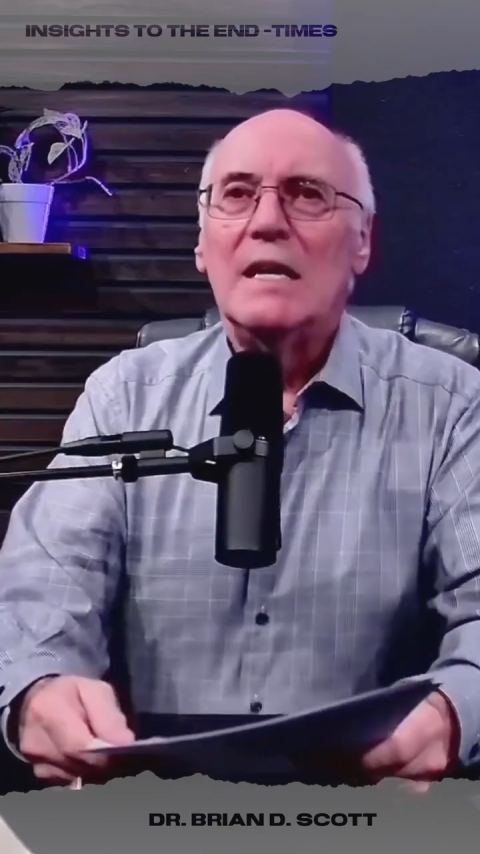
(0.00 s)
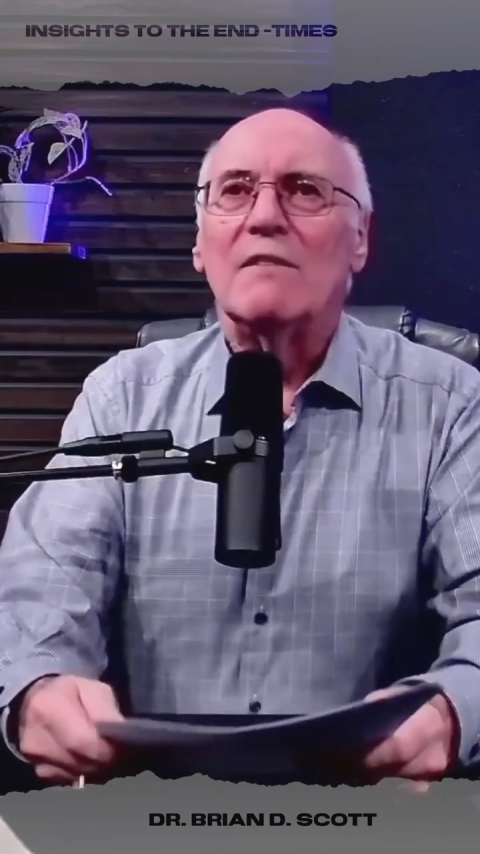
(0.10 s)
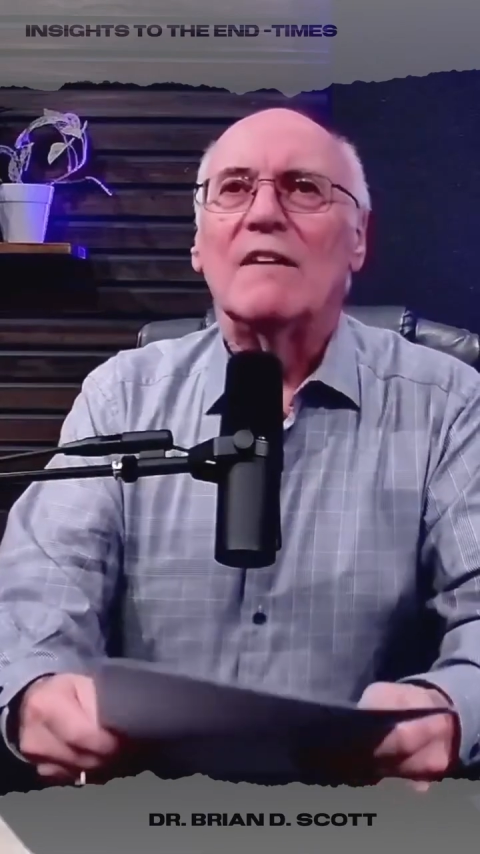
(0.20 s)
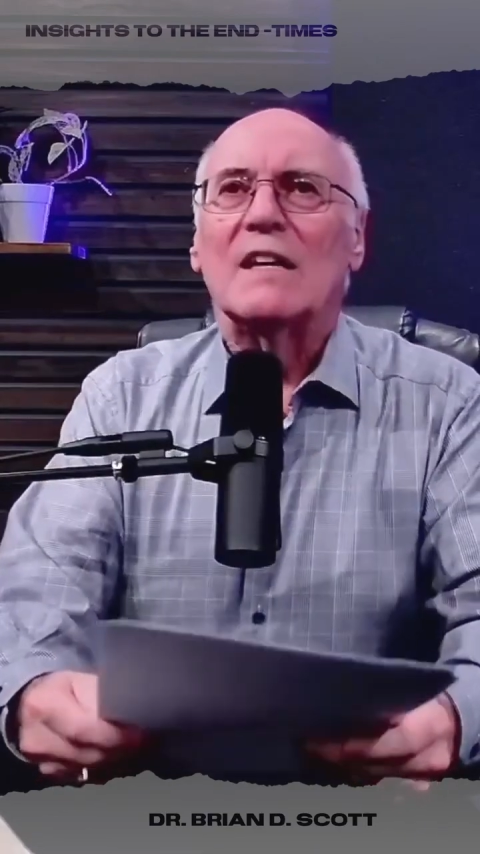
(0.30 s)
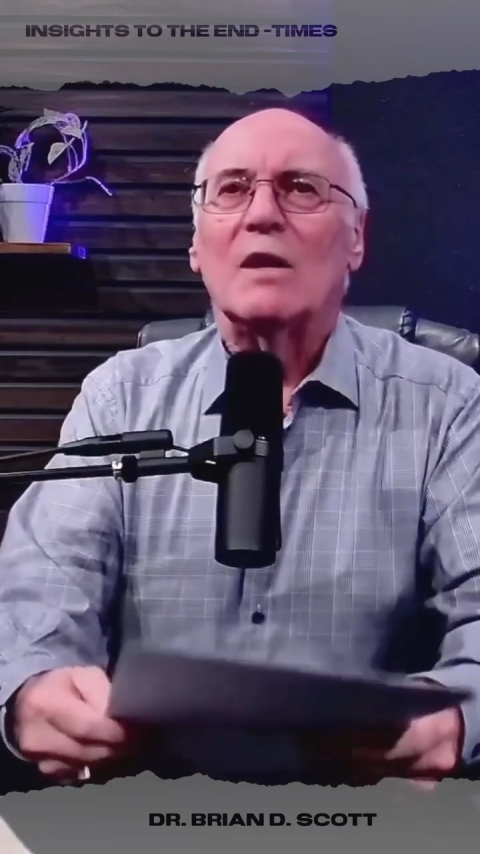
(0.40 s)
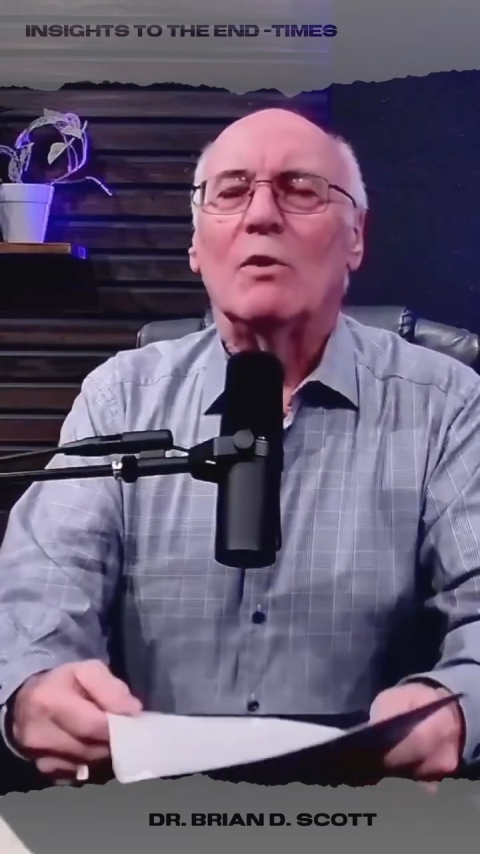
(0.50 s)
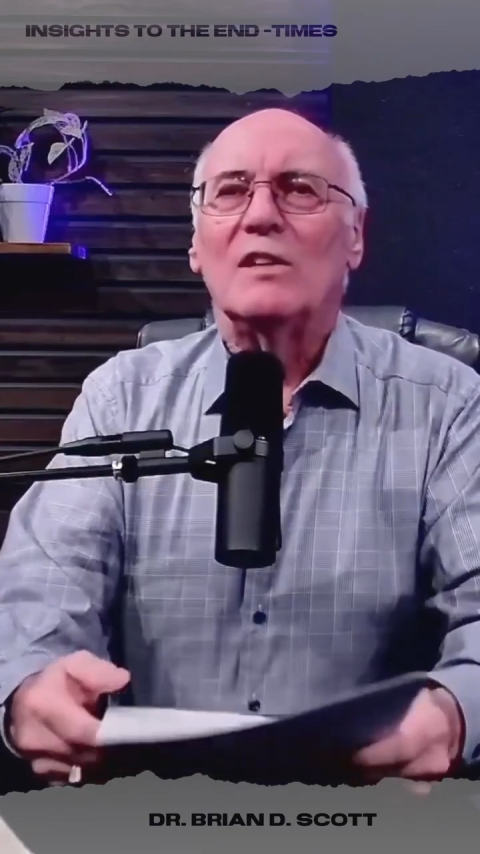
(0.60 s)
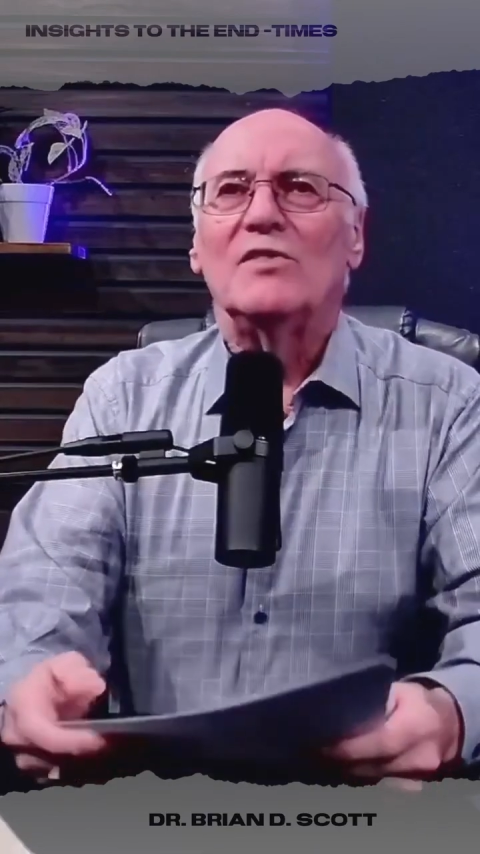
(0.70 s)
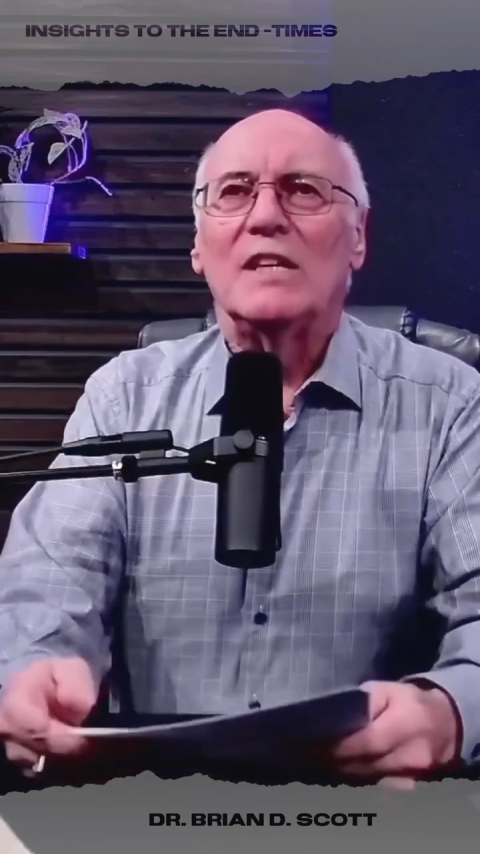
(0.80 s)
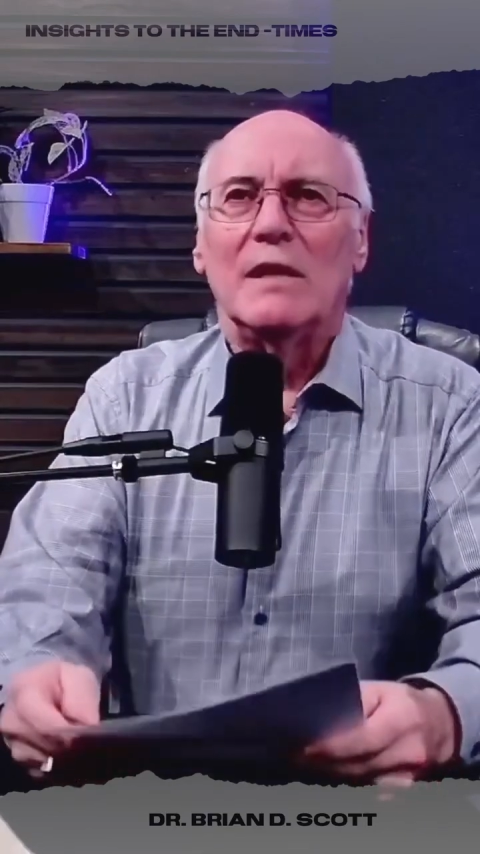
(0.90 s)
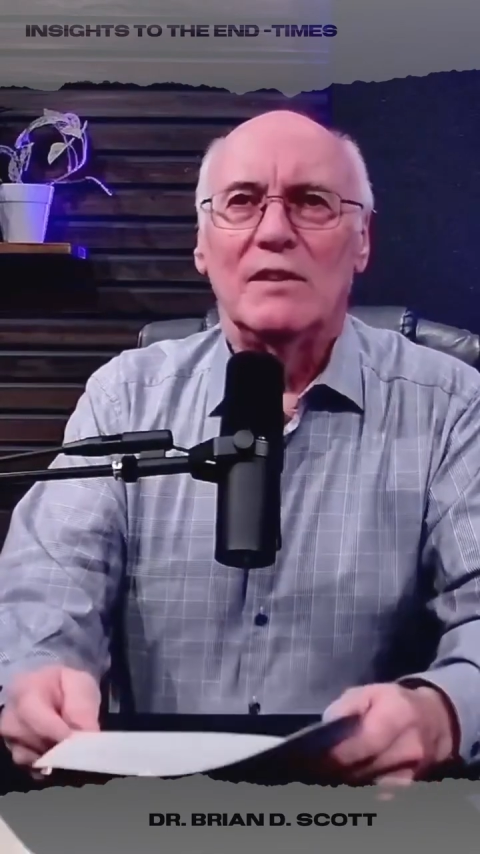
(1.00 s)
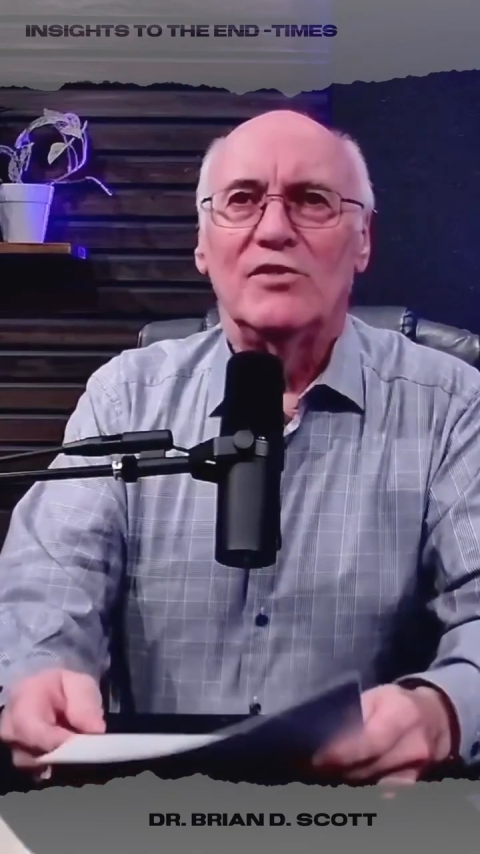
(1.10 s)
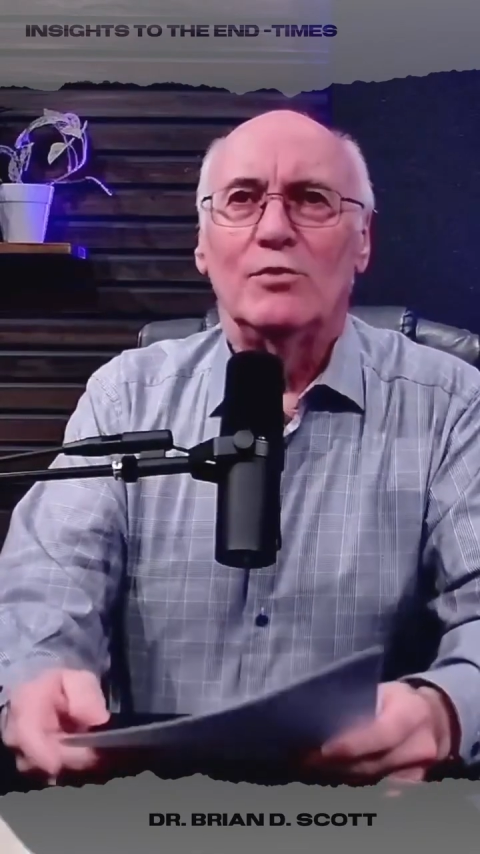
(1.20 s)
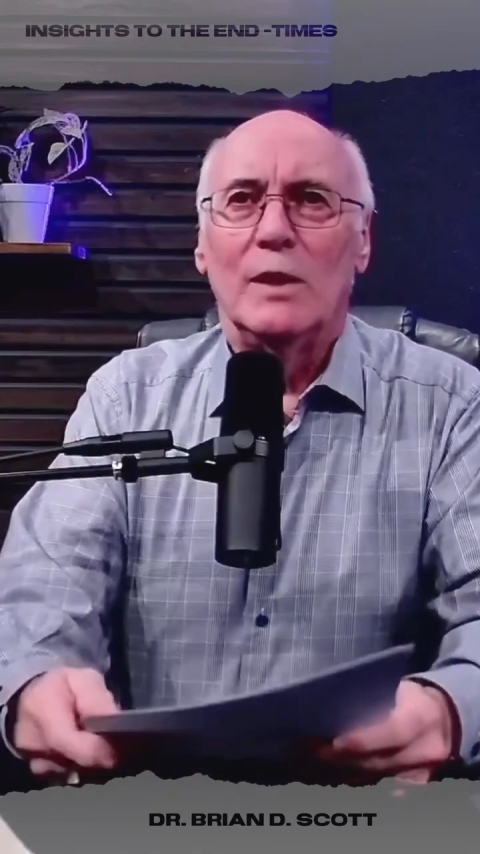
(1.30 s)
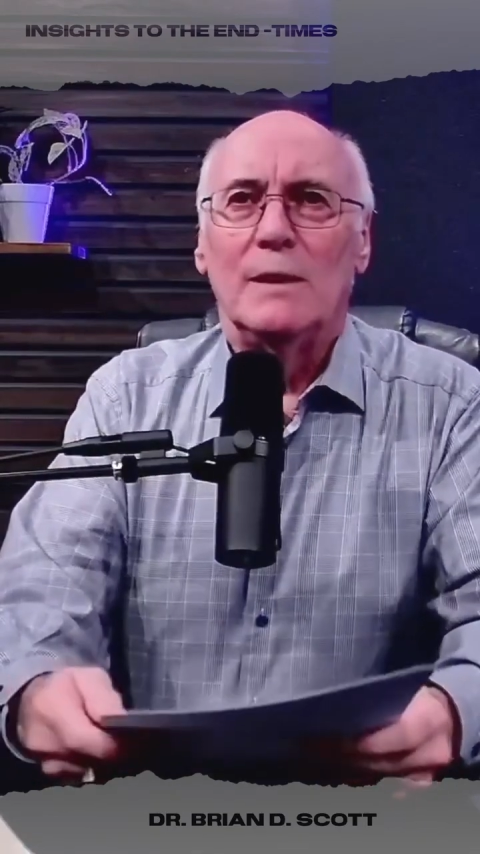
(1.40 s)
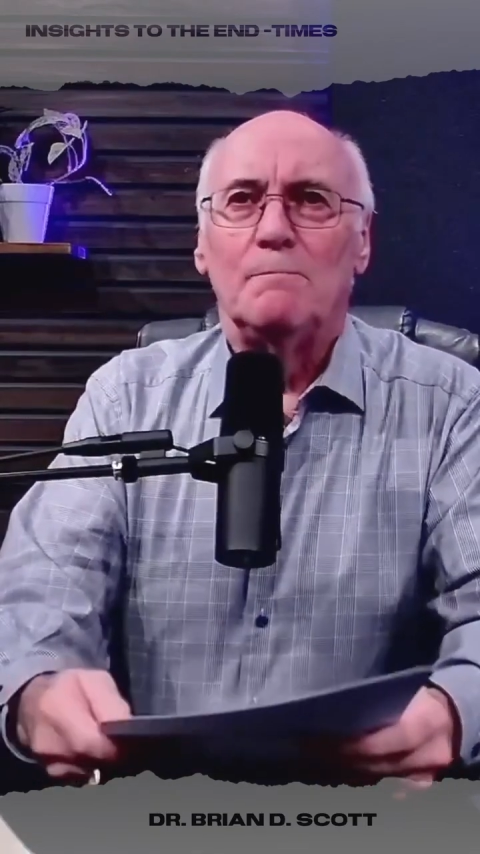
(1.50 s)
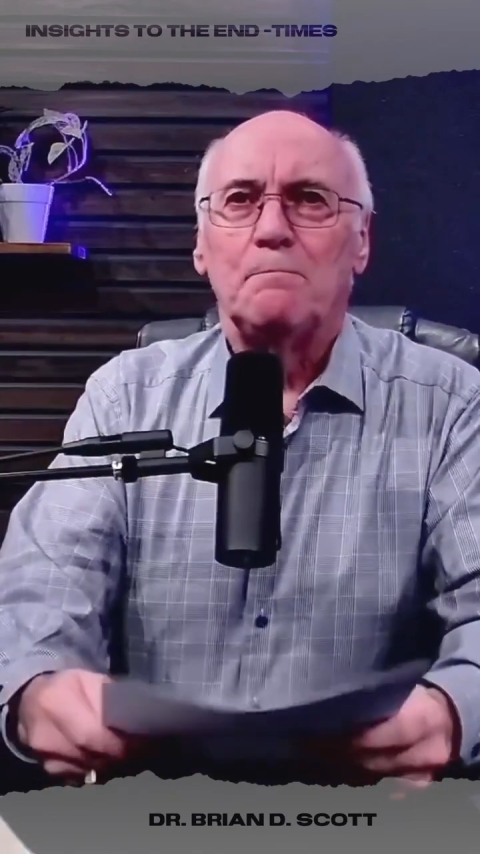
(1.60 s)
In fact, I want to say it this way.